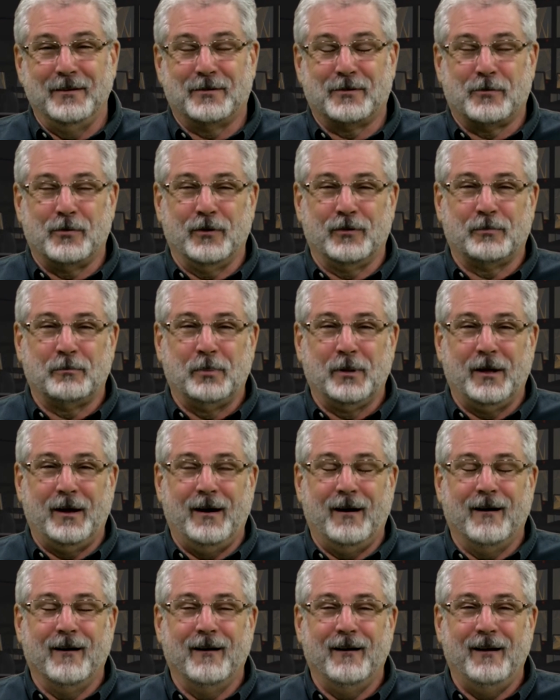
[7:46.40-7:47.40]
Chris
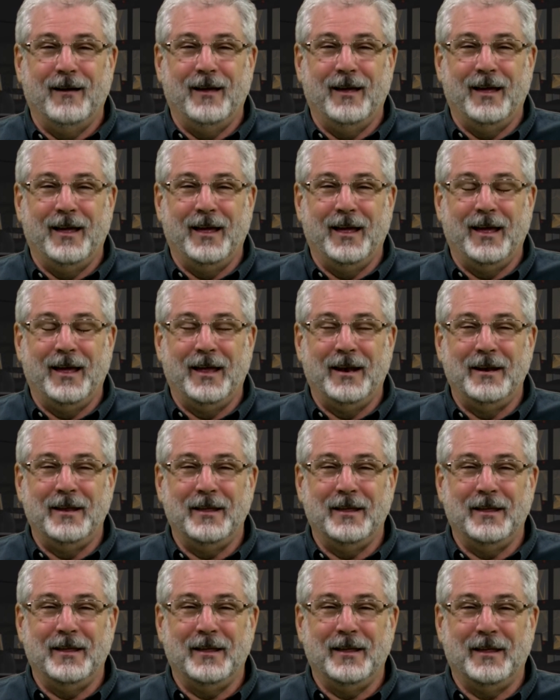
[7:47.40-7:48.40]
Blair,
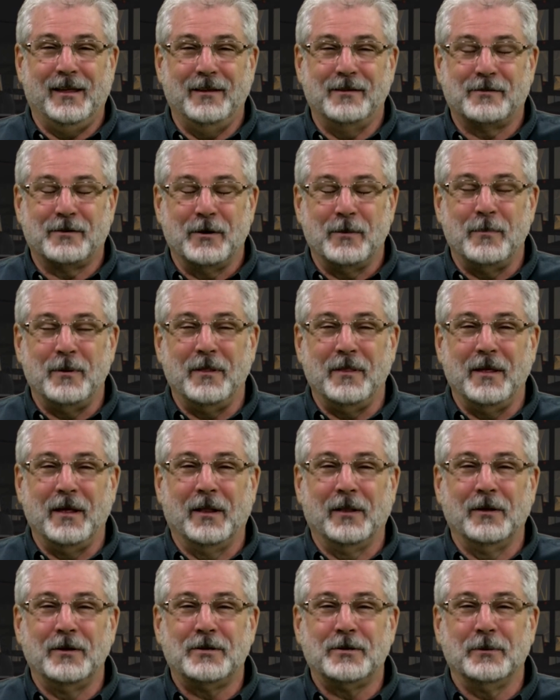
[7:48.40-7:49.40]
and he's going to be the
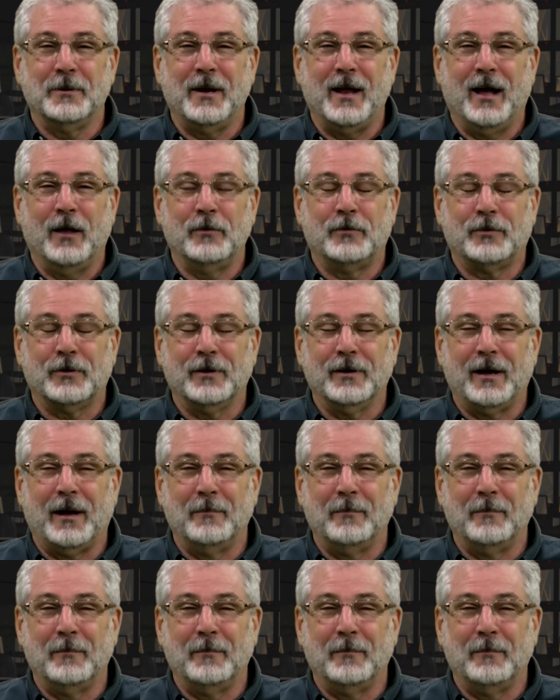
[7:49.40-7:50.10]
LSU announcer.